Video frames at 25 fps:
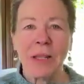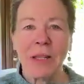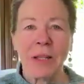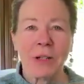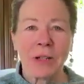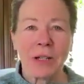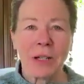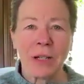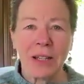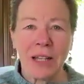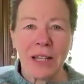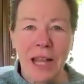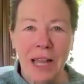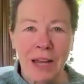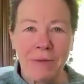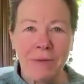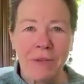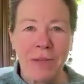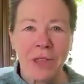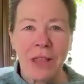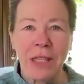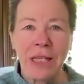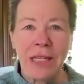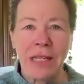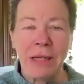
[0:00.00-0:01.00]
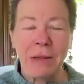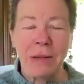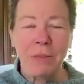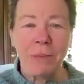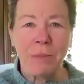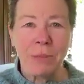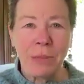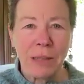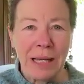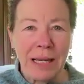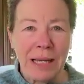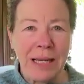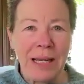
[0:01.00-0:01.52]
there's a life theme
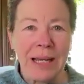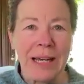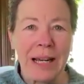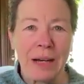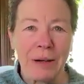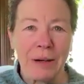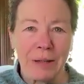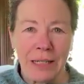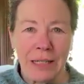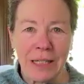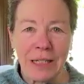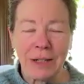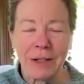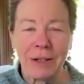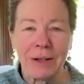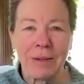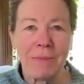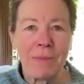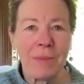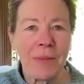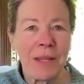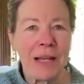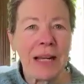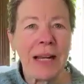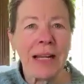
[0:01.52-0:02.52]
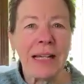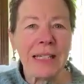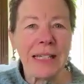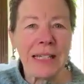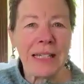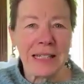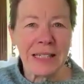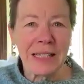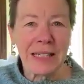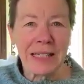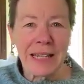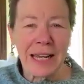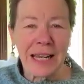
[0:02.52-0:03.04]
playing out here that I
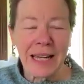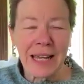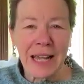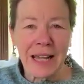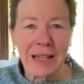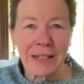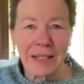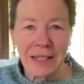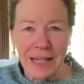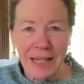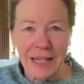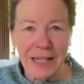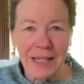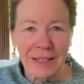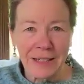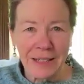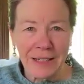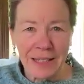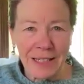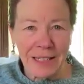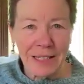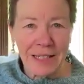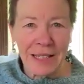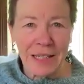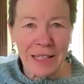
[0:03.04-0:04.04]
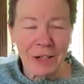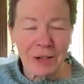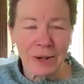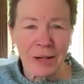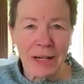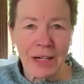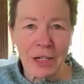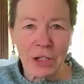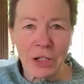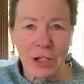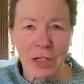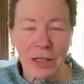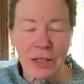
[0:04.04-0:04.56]
need to take into
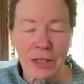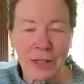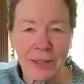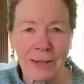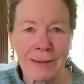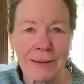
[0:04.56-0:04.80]
consideration.